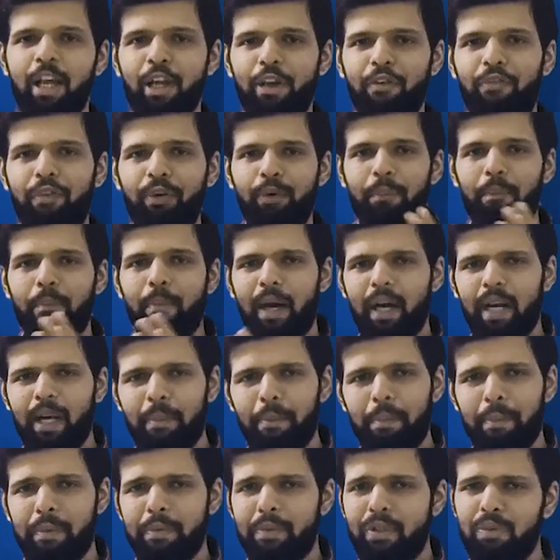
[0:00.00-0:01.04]
If you mug
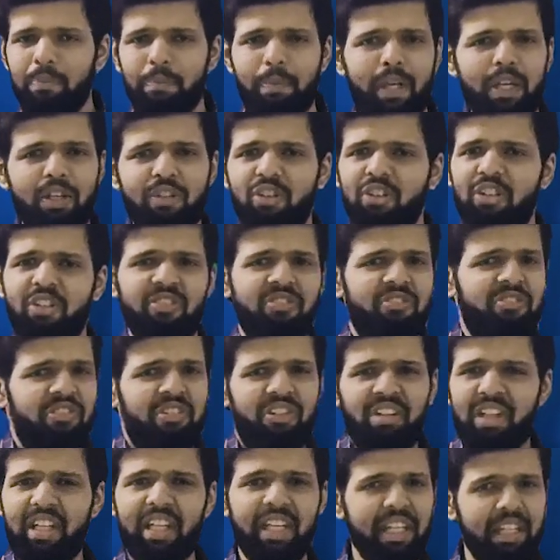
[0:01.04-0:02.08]
up a speech, it is
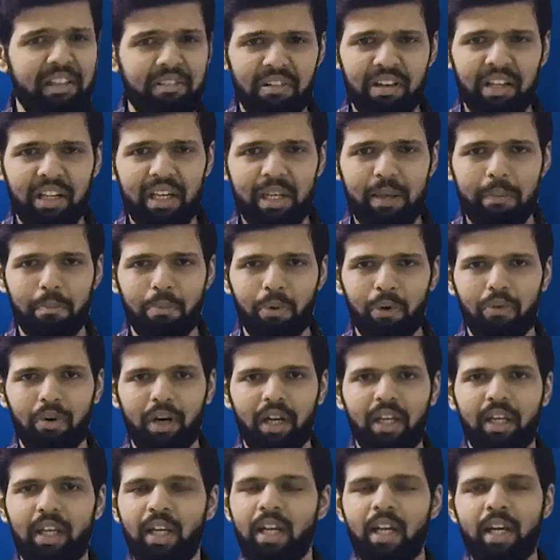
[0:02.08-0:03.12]
really
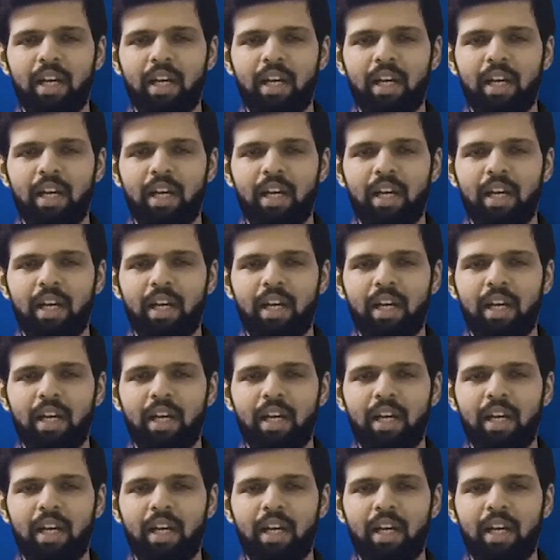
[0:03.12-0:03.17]
boring.